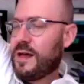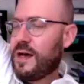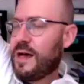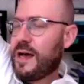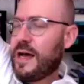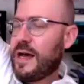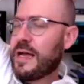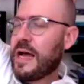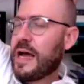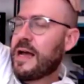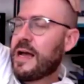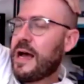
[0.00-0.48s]

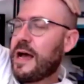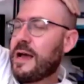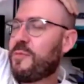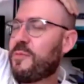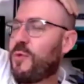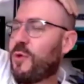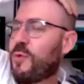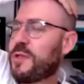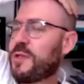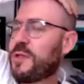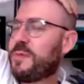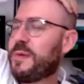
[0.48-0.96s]
I,
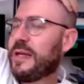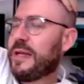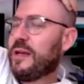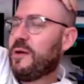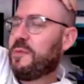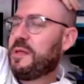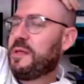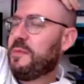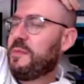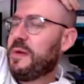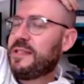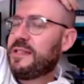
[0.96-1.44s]
am always very
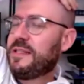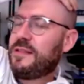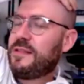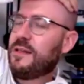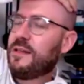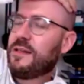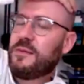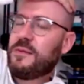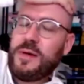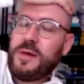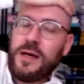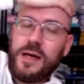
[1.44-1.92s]

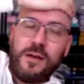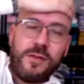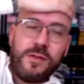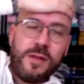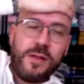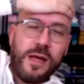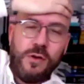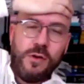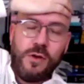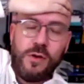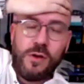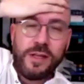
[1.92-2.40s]
optimistic about
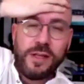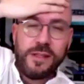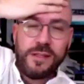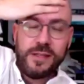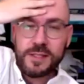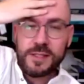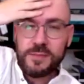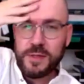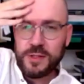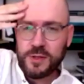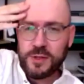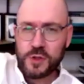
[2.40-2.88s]
how long it
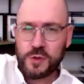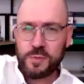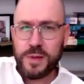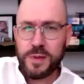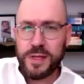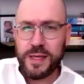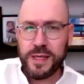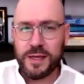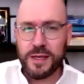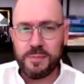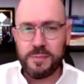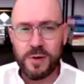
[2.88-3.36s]
takes me to
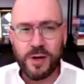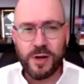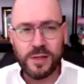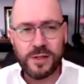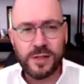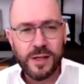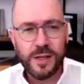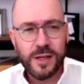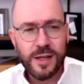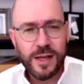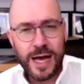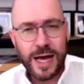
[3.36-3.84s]
speak,
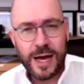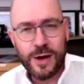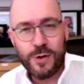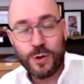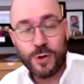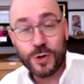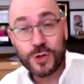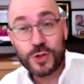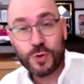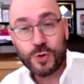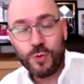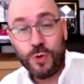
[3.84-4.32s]
but I
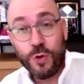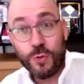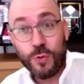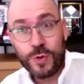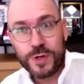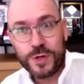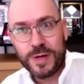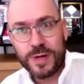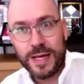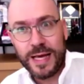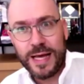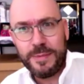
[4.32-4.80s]
also
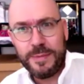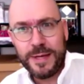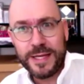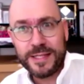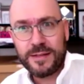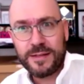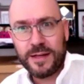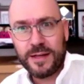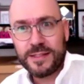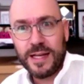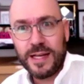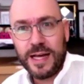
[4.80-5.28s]
always want to have
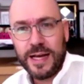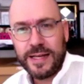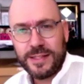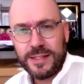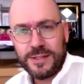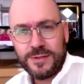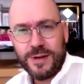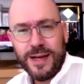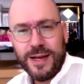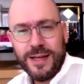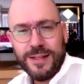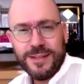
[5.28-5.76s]
extra
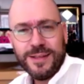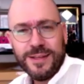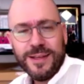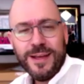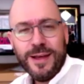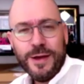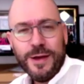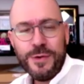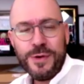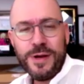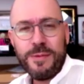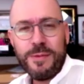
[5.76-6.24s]
slides, right?
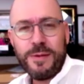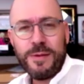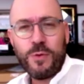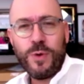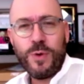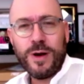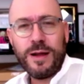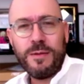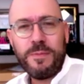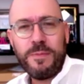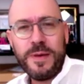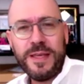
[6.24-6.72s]
You never
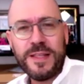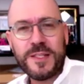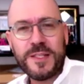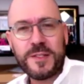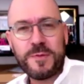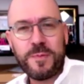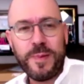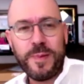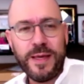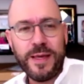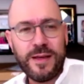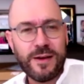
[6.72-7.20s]
want to be a
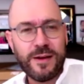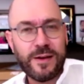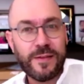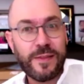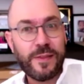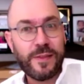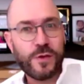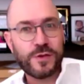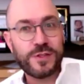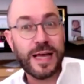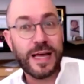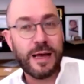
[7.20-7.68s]
speaker
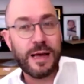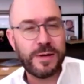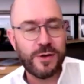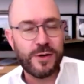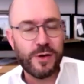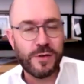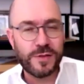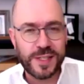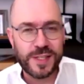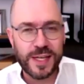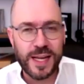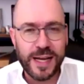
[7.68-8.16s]
that doesn't have
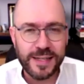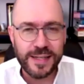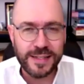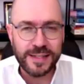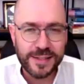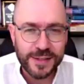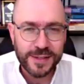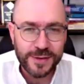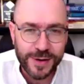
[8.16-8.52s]
enough slides,